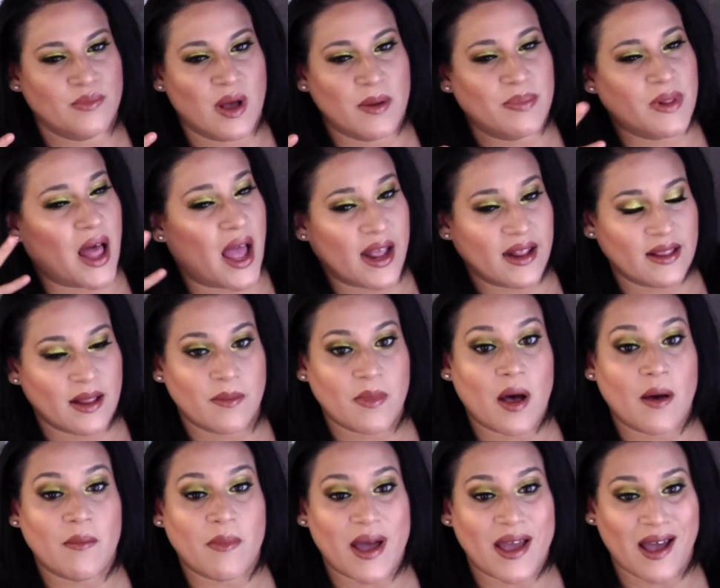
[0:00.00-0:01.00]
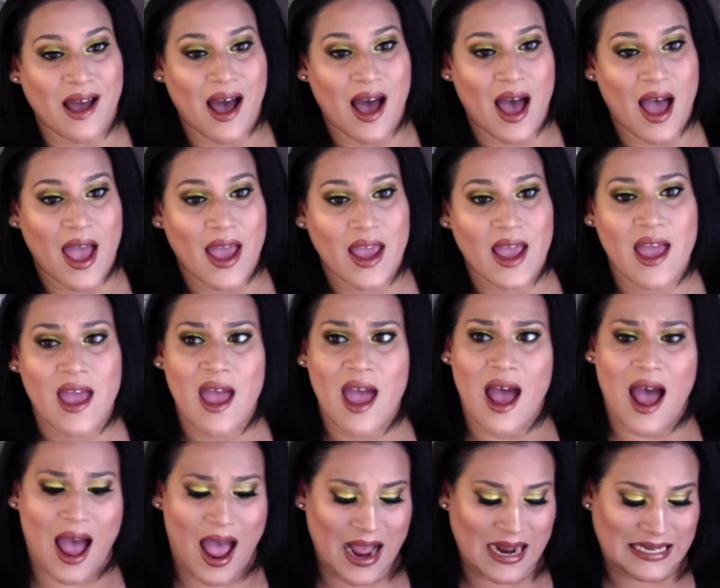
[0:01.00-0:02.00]
applying them on my eye,
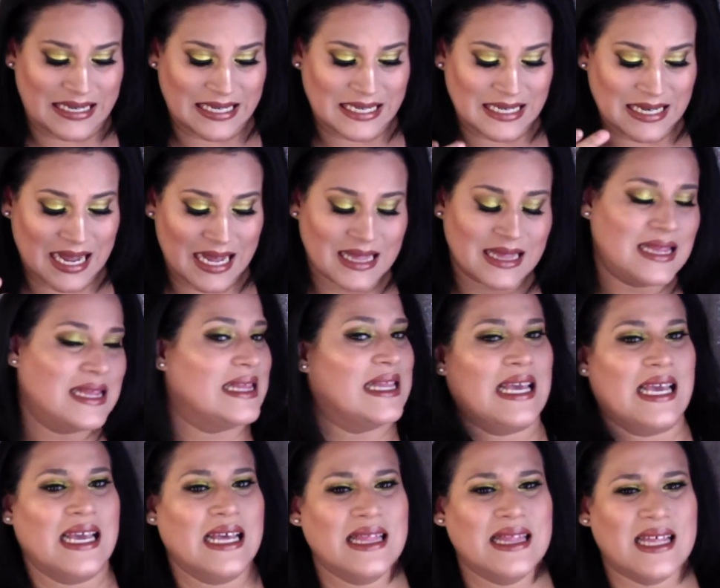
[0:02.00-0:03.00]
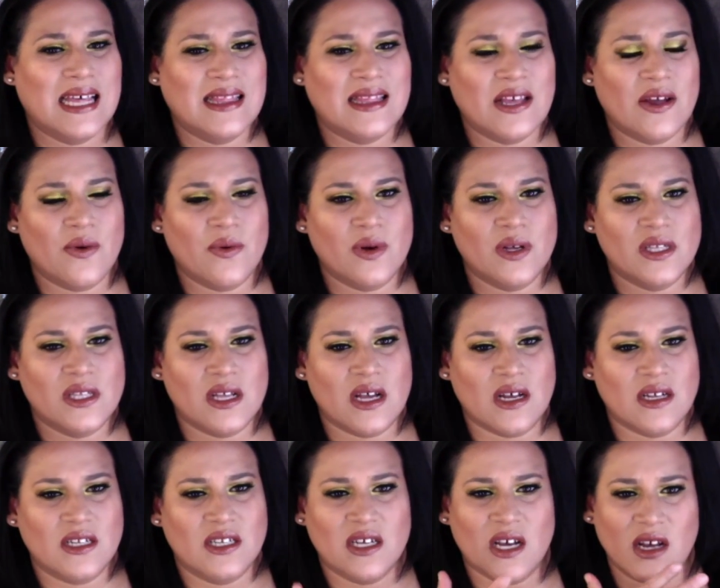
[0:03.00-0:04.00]
I did not think that there was
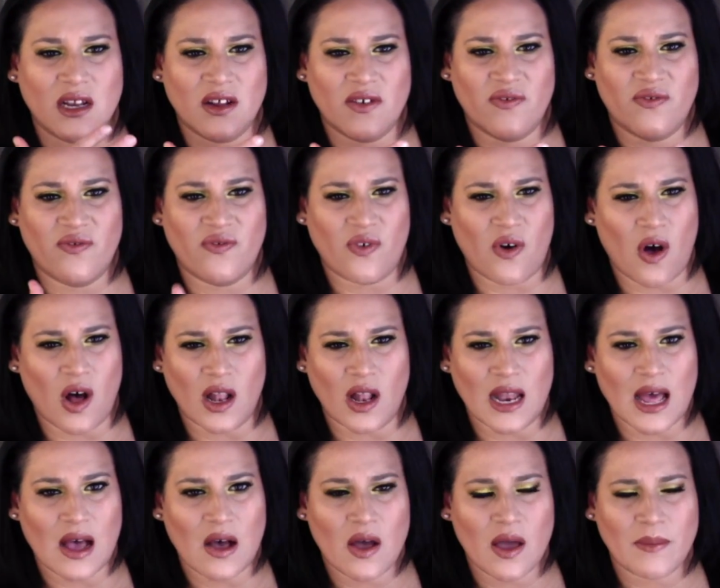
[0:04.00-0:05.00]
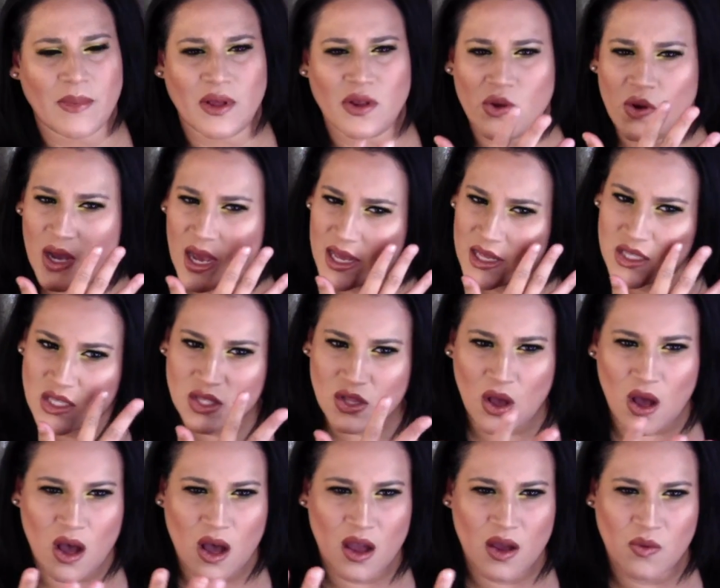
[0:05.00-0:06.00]
a ton of fallout. I mean, you guys
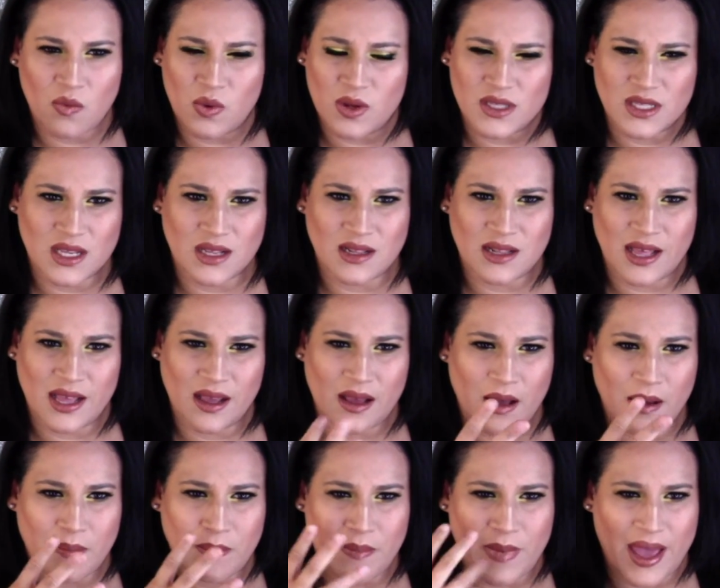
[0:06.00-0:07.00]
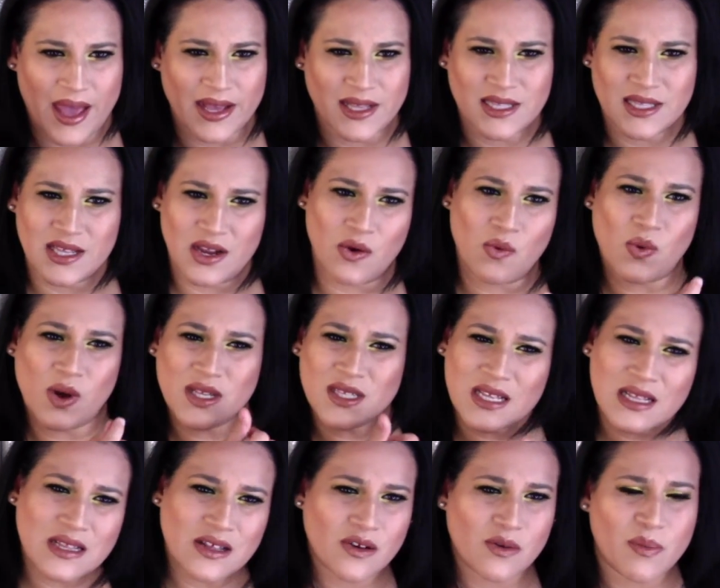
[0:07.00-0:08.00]
saw it wasn't like a mess. There was
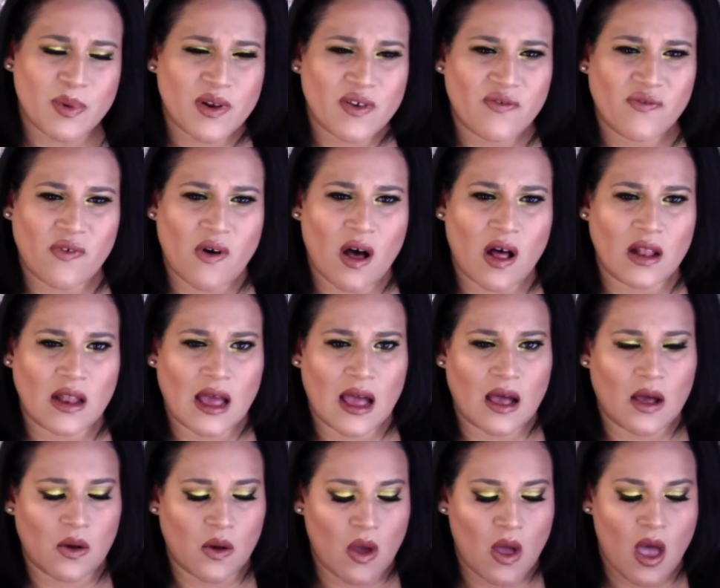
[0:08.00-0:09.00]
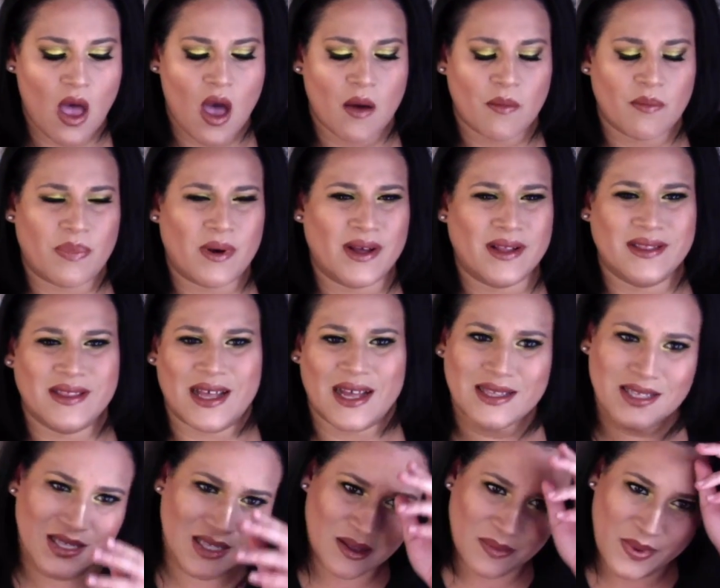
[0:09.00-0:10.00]
a little bit of fallout, but
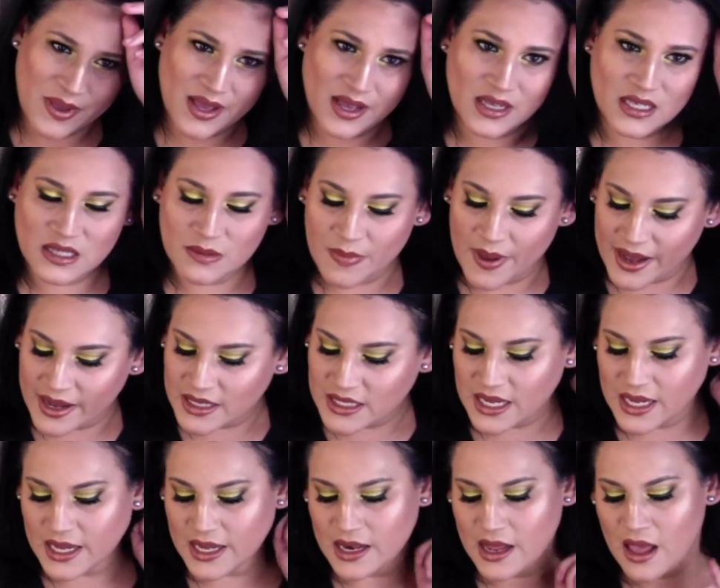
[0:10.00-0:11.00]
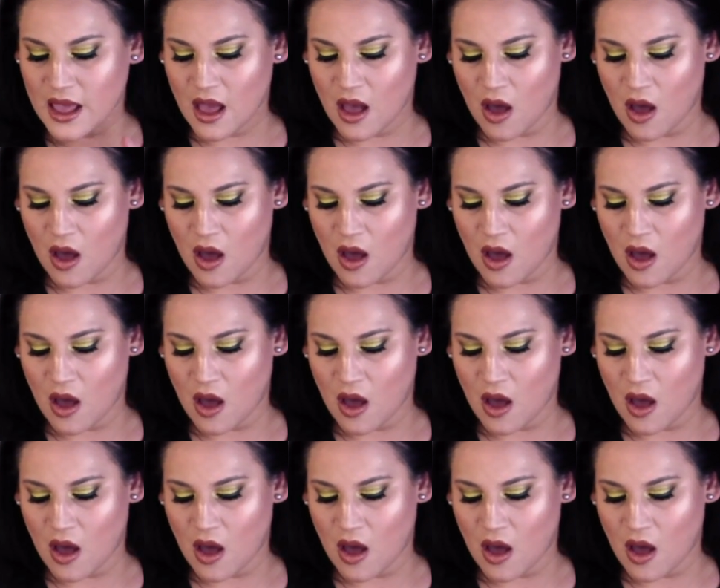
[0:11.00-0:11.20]
that's to be expected.